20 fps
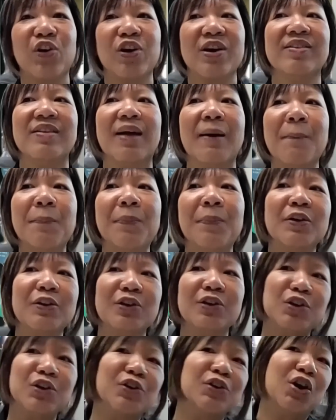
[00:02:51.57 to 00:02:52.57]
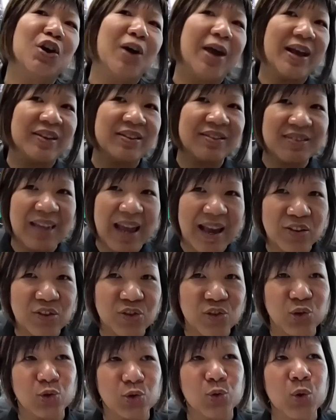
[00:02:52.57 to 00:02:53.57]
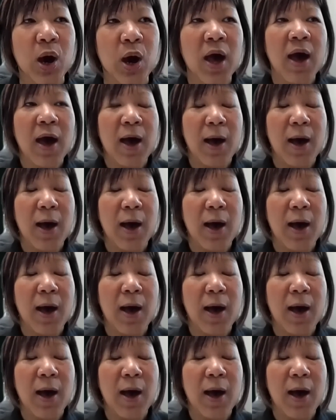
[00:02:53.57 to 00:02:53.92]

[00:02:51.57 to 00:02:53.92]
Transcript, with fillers: For example, you know your access to